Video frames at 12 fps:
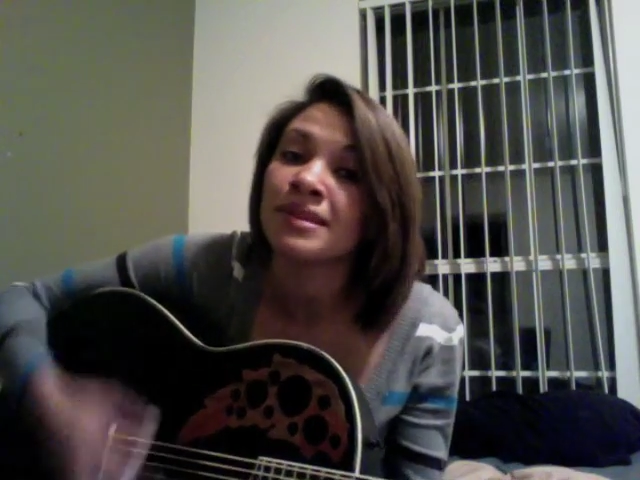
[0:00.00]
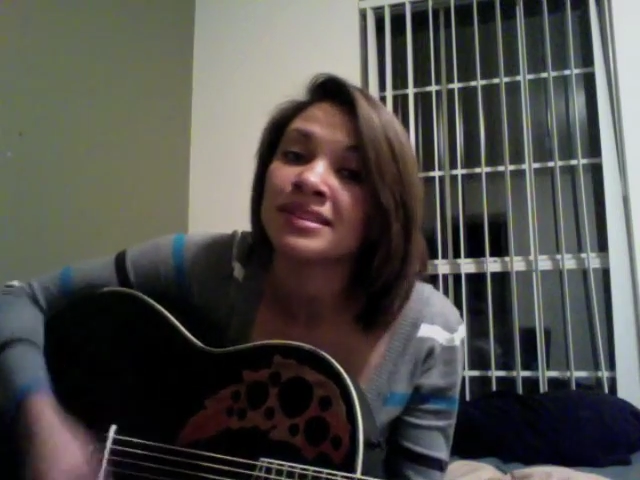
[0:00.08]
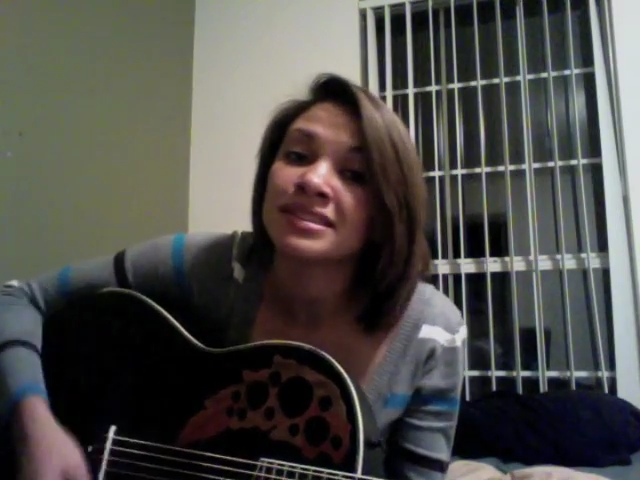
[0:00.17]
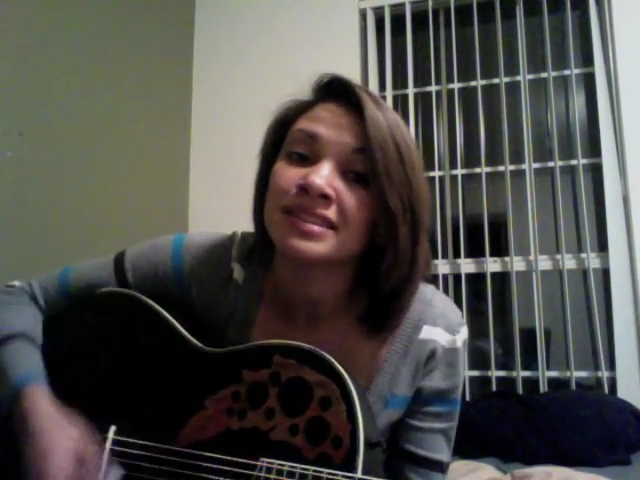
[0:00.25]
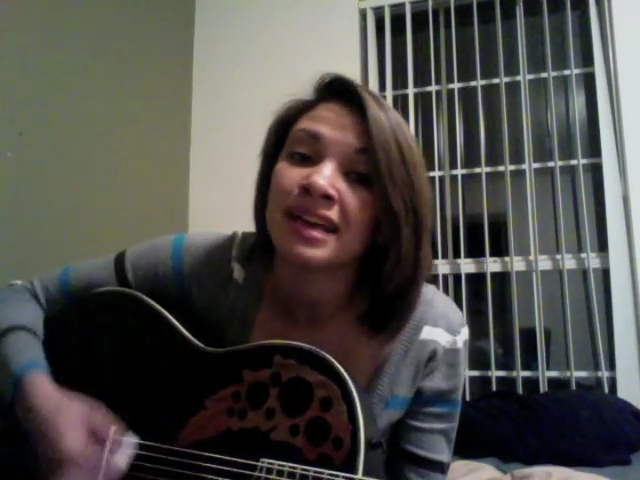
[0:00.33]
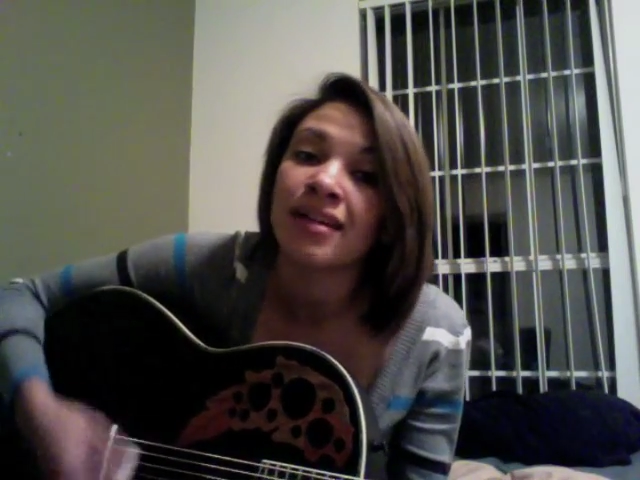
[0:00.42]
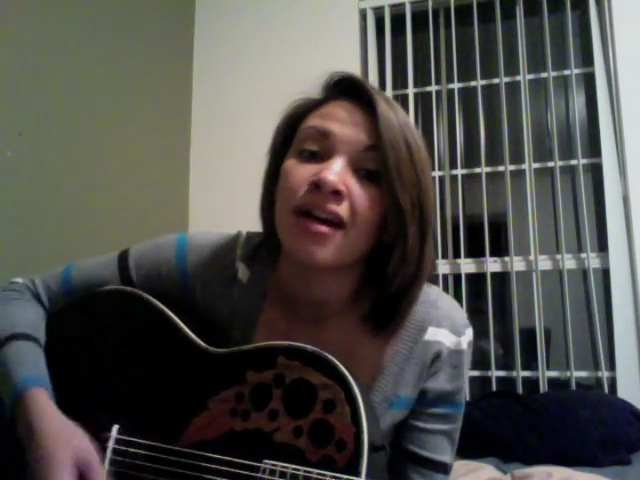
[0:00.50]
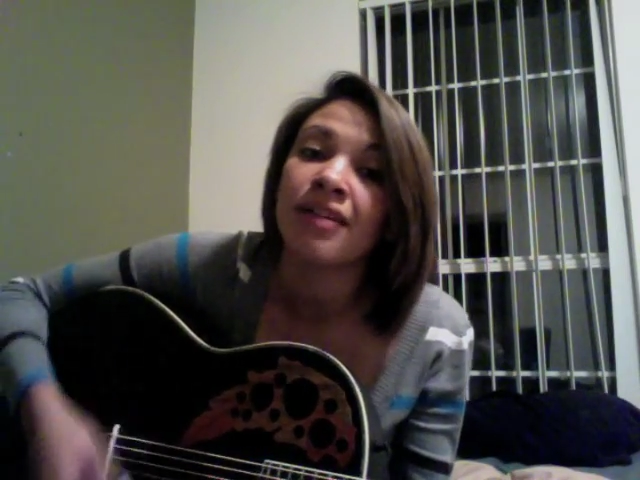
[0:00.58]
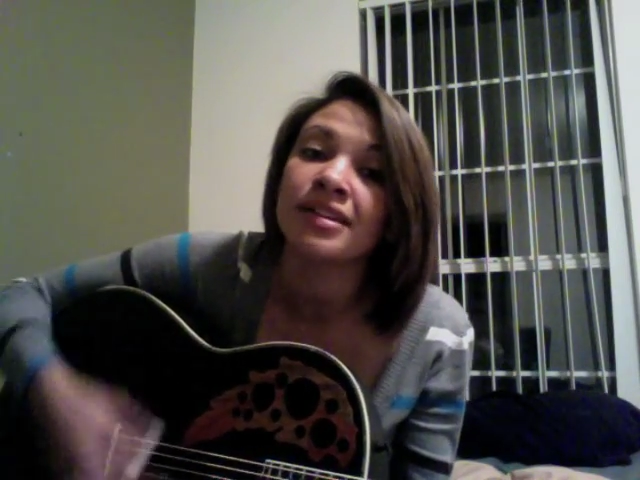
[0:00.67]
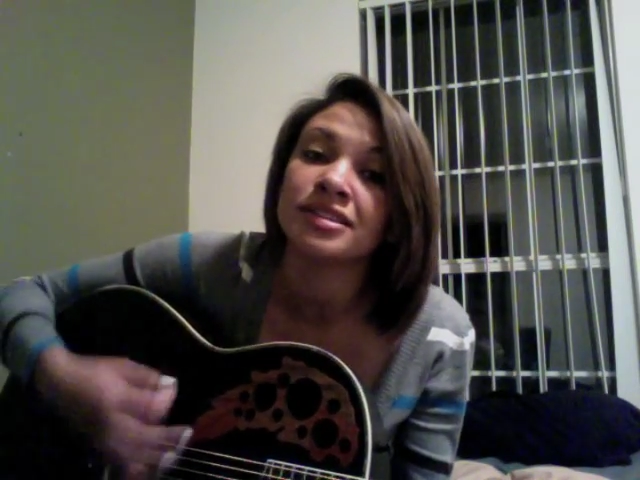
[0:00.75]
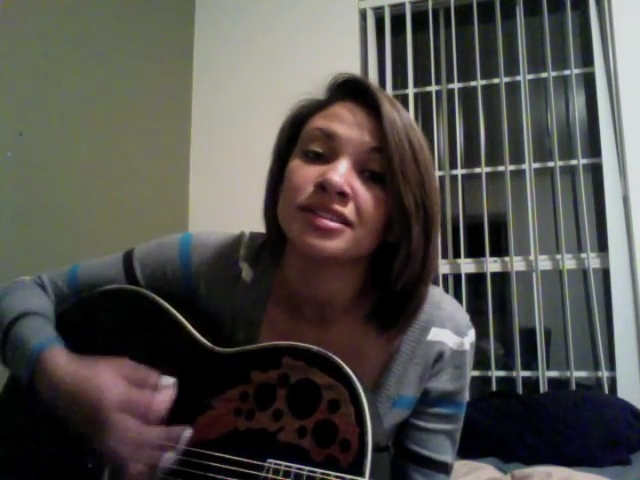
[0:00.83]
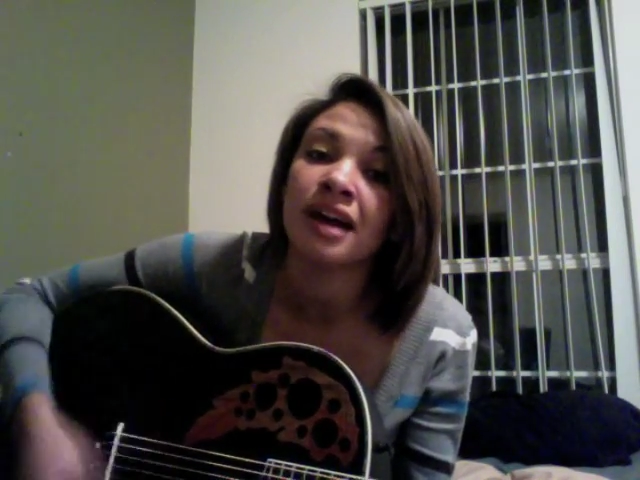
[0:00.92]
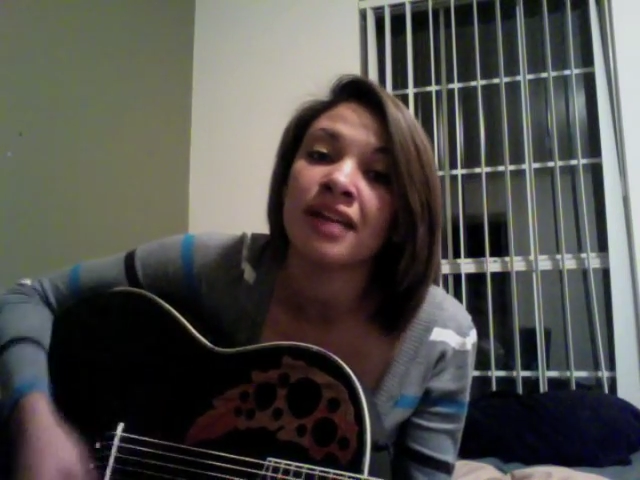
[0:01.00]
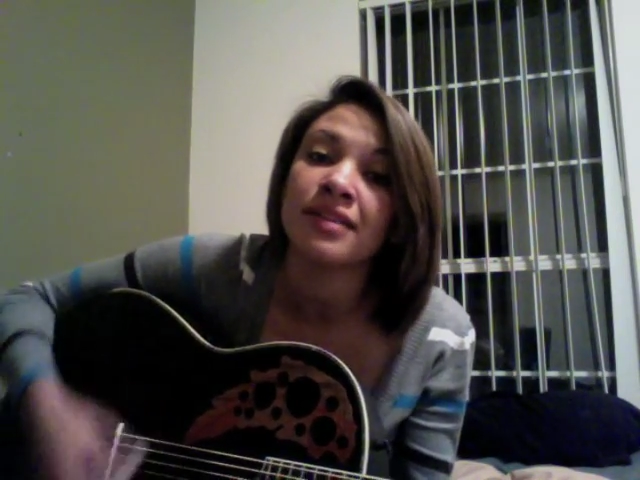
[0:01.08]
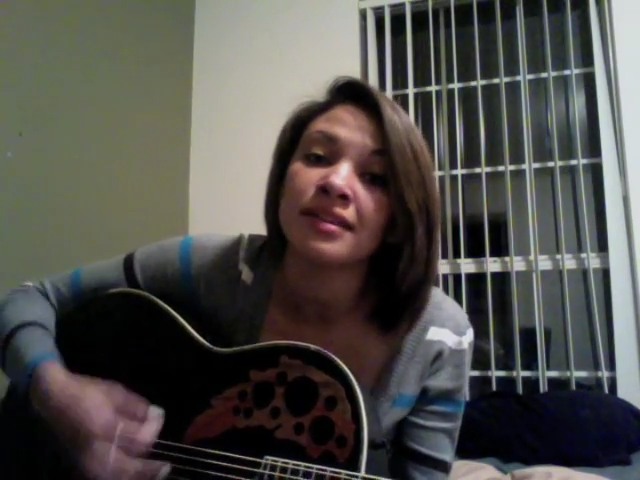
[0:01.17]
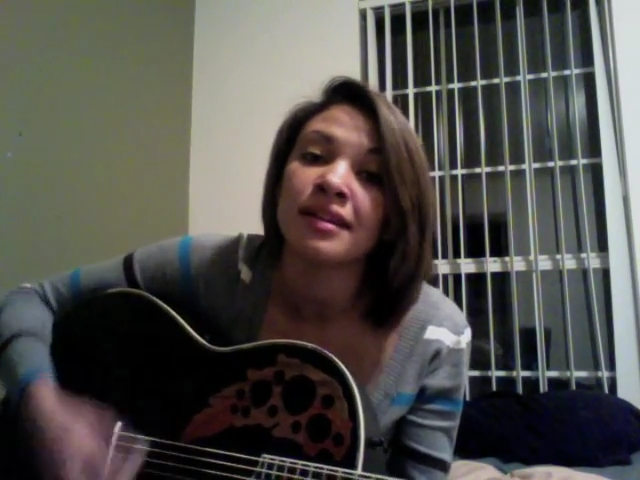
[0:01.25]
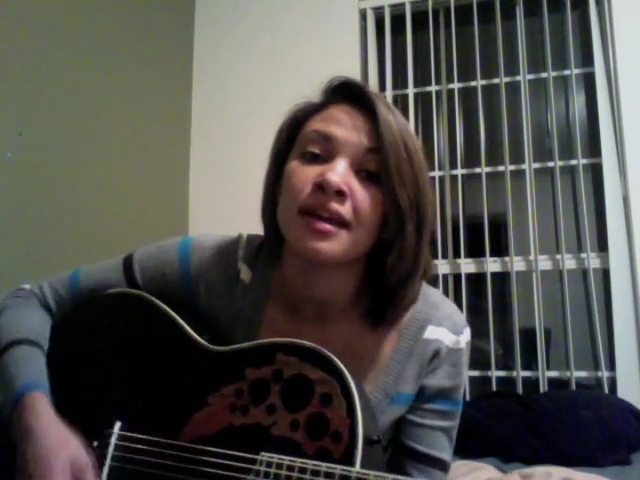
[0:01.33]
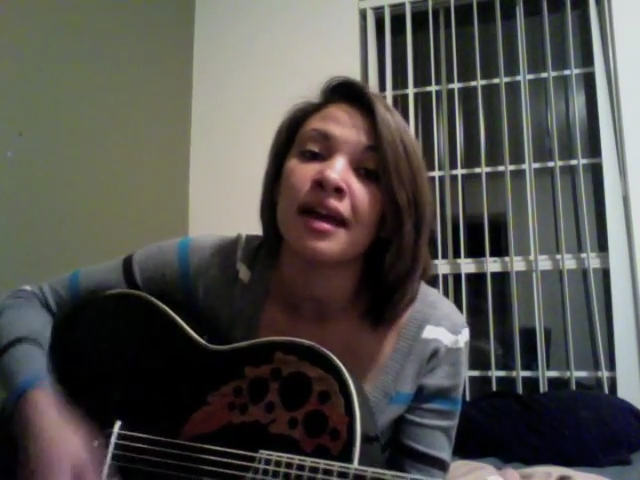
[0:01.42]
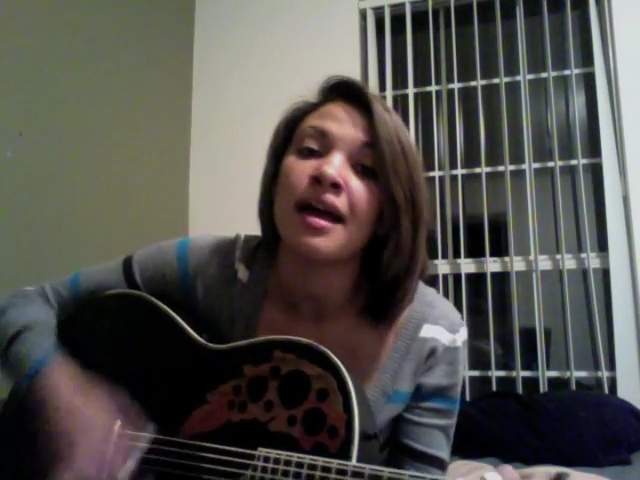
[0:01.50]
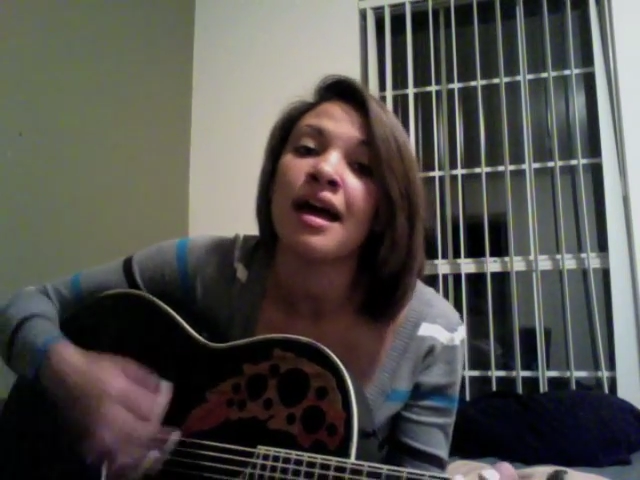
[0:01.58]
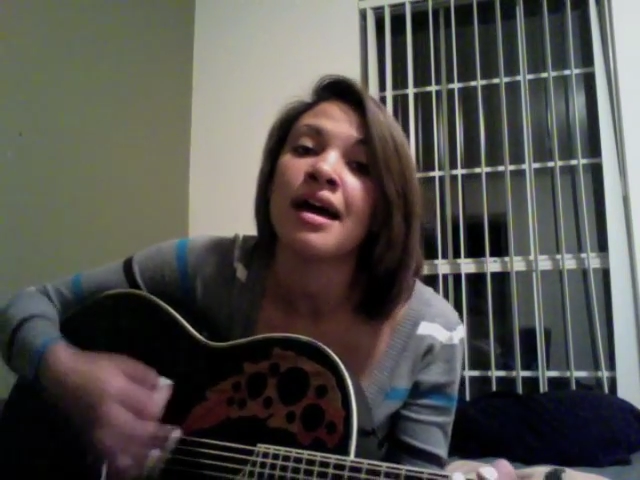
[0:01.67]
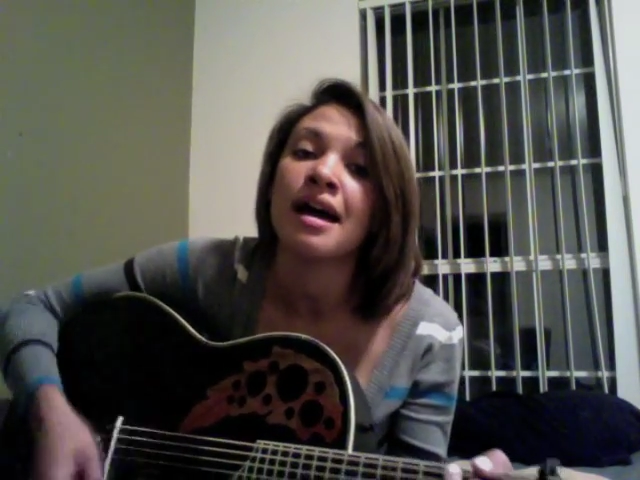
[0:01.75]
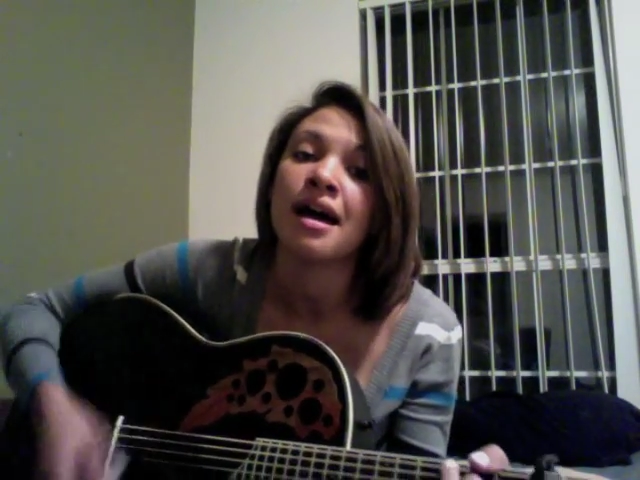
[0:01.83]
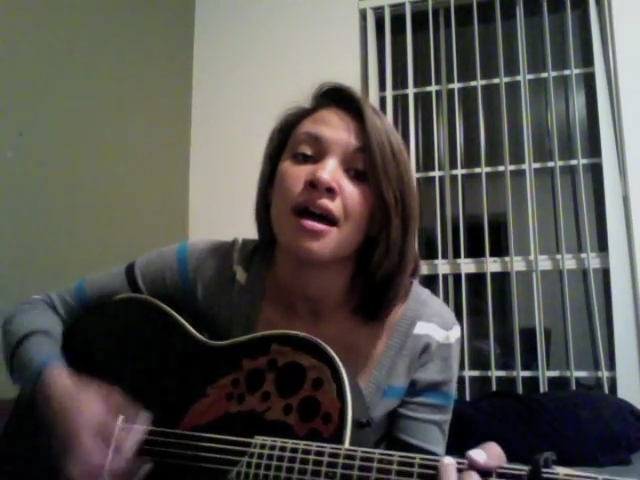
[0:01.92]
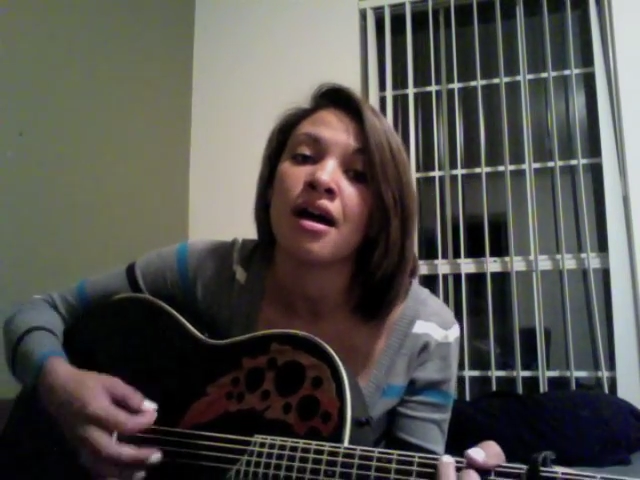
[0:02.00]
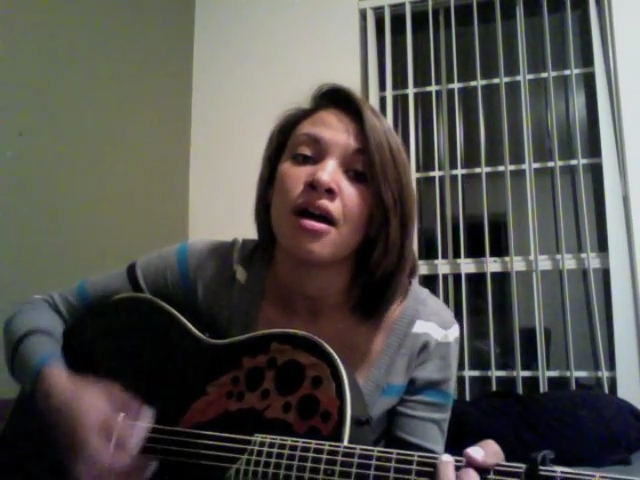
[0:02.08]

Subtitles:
missed out on each other now.